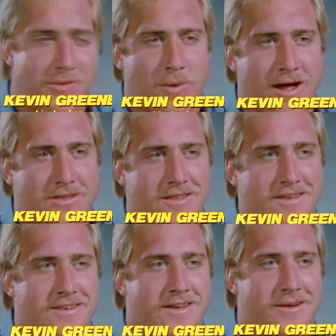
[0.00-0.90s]
at the mouth,
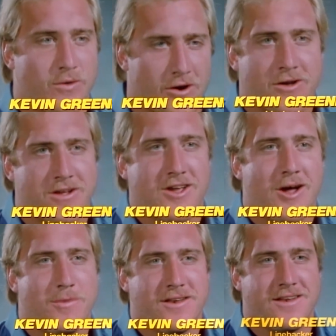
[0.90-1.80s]
and uh, we're on and
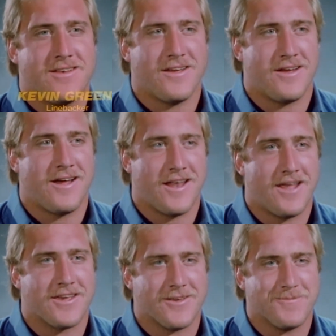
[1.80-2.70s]
coming, and uh, I
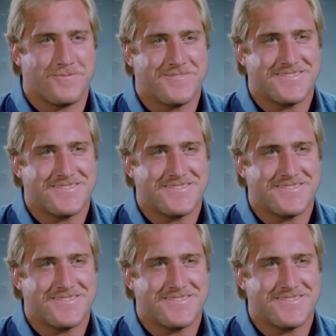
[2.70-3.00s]
like it.